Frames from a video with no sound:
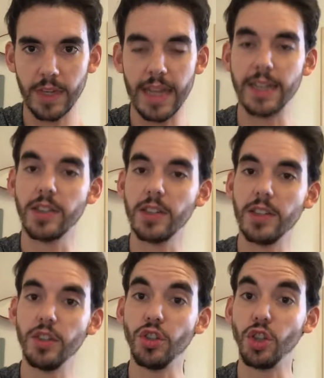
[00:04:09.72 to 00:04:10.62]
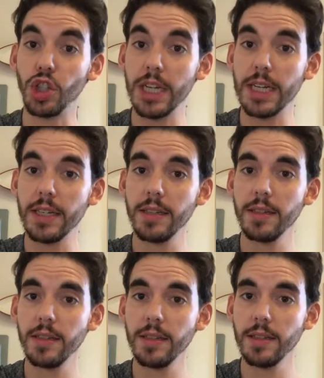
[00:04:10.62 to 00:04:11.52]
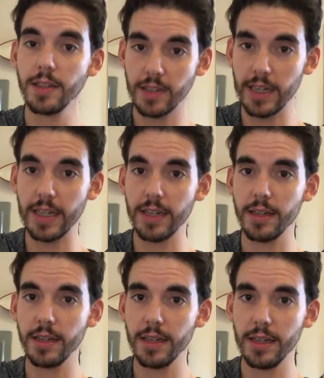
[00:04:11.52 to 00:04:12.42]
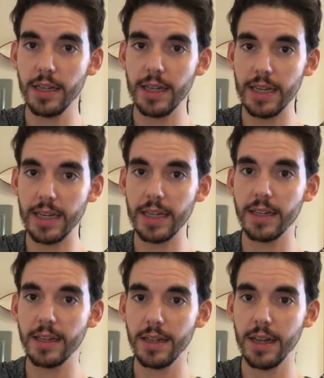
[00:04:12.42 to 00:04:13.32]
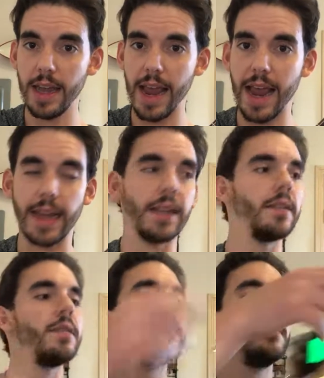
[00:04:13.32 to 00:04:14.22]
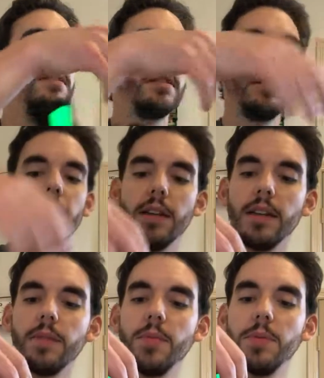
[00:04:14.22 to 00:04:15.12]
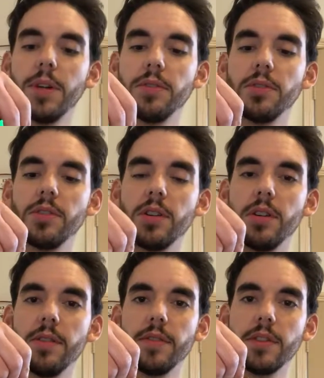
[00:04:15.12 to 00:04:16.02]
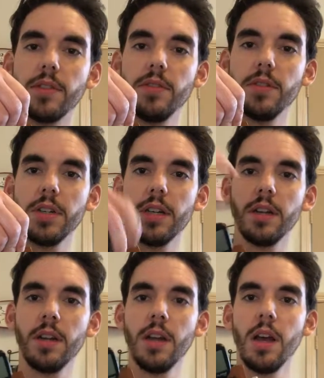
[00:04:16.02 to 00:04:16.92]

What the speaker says: It's G, C, E, A. And at the moment, I'll just turn off this tuner here.